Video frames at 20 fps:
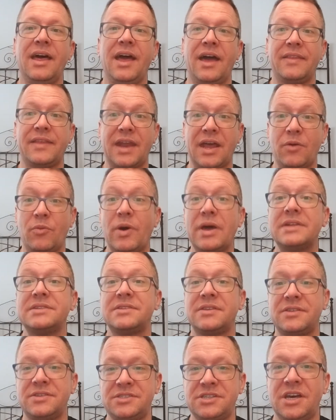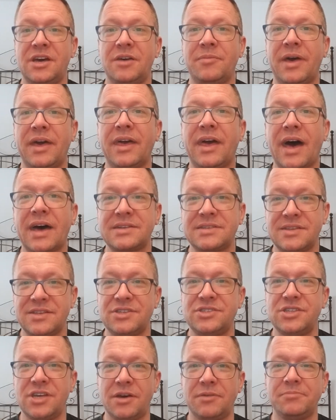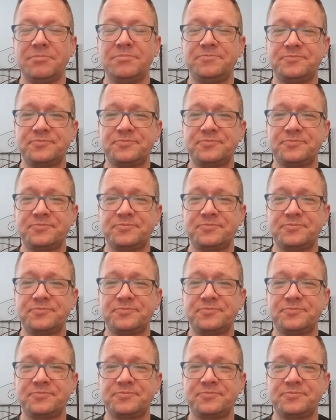And then I went to the gym. I got to the gym.